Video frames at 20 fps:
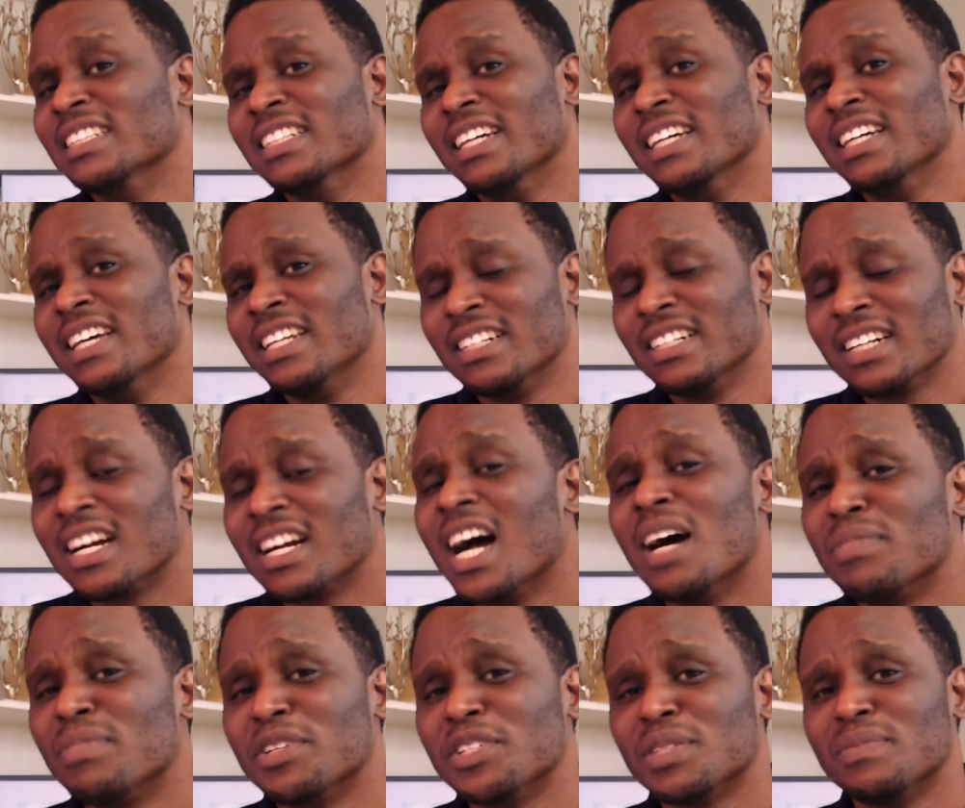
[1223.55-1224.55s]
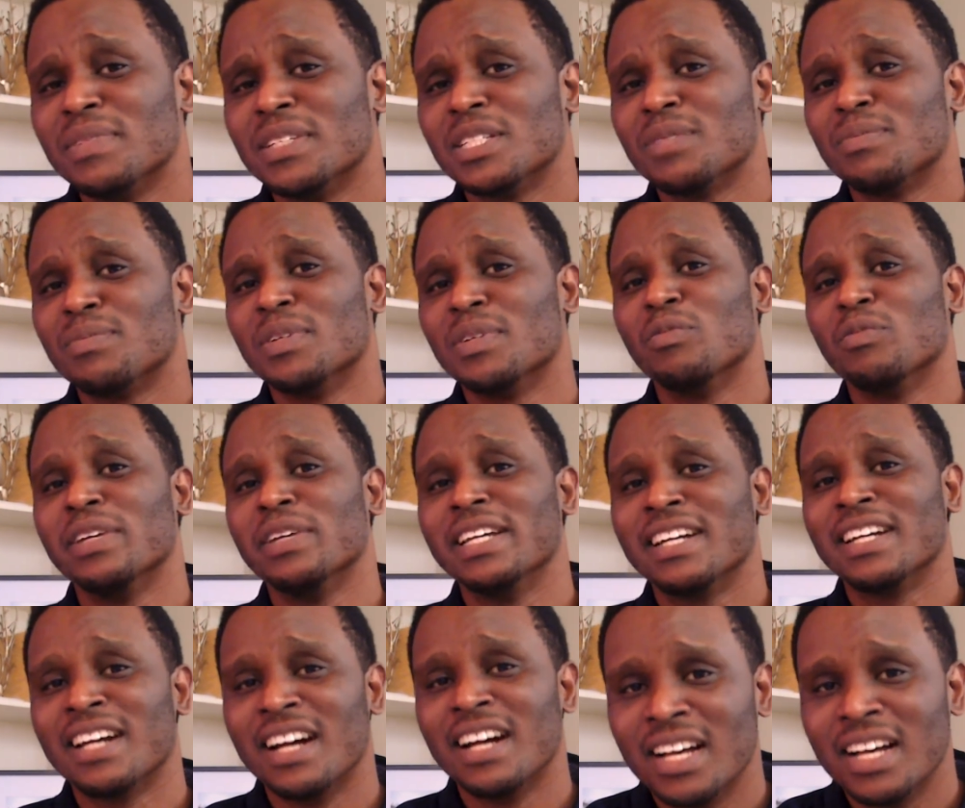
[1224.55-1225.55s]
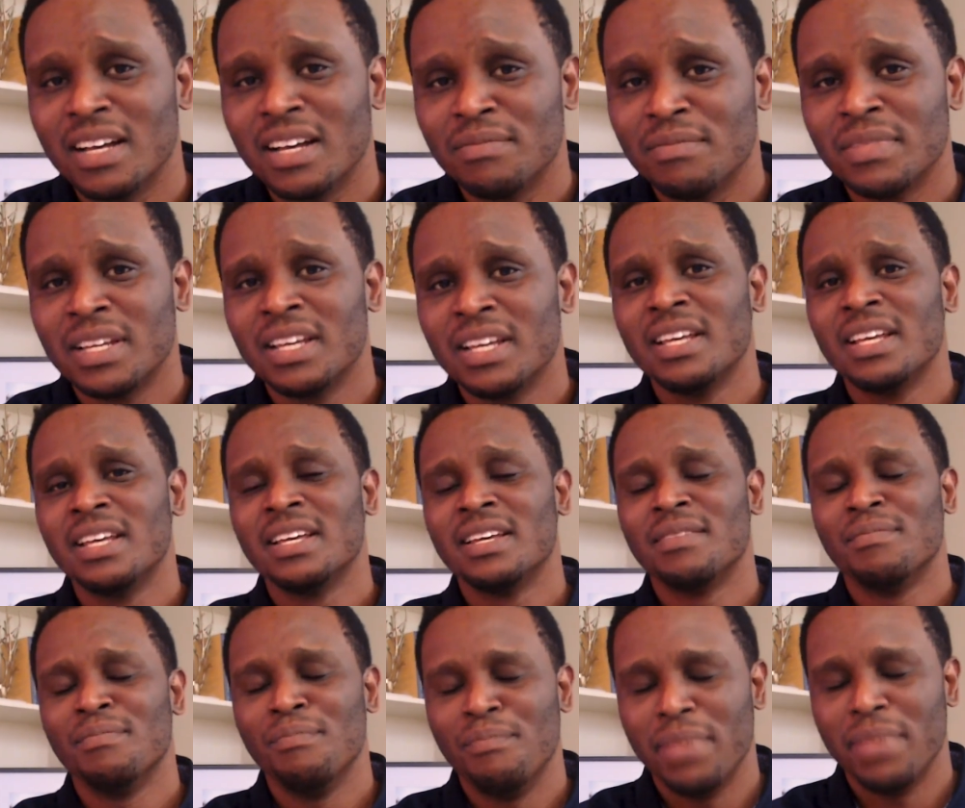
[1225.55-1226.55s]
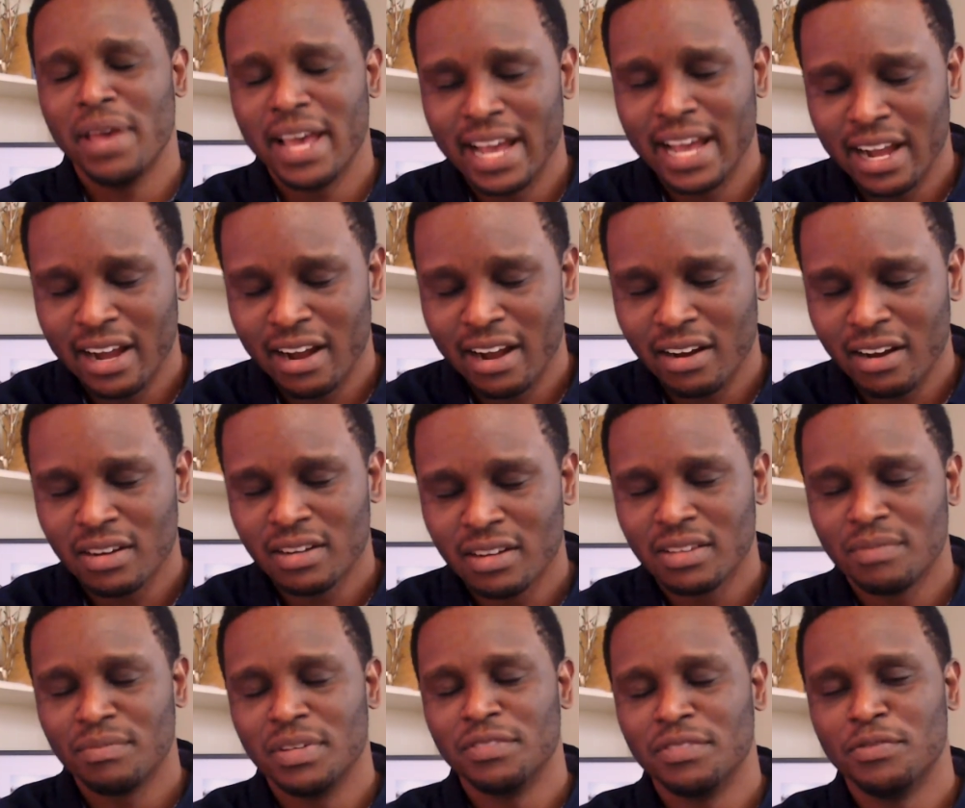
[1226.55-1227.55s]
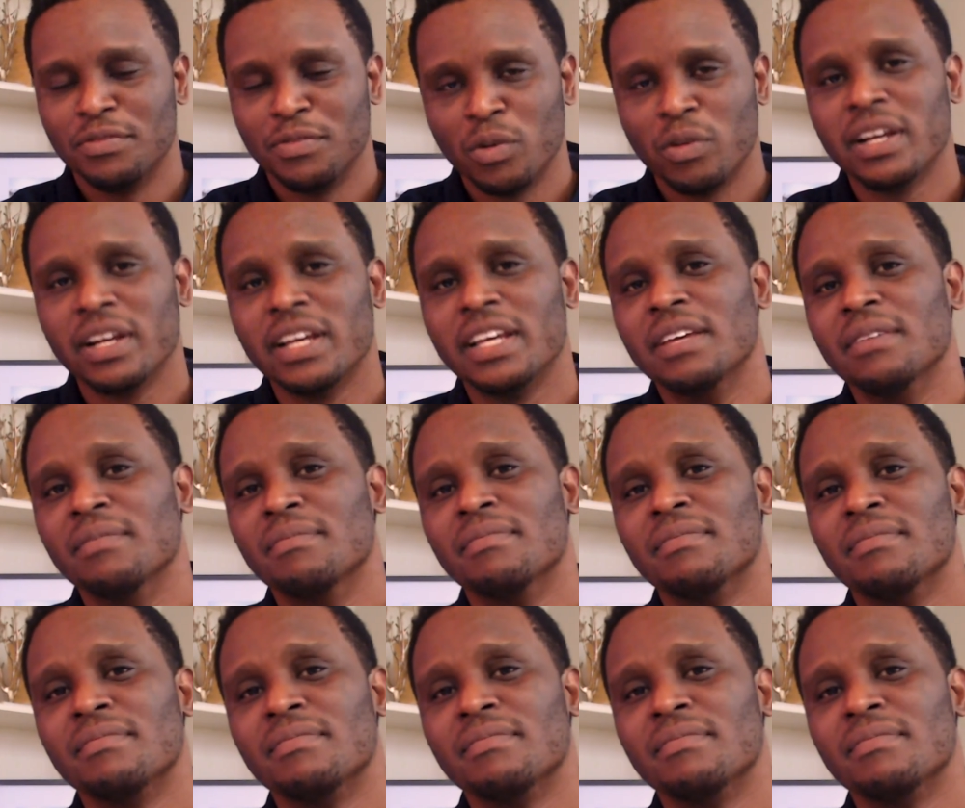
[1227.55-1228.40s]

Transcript: and accomplishments, but we come bare before Him,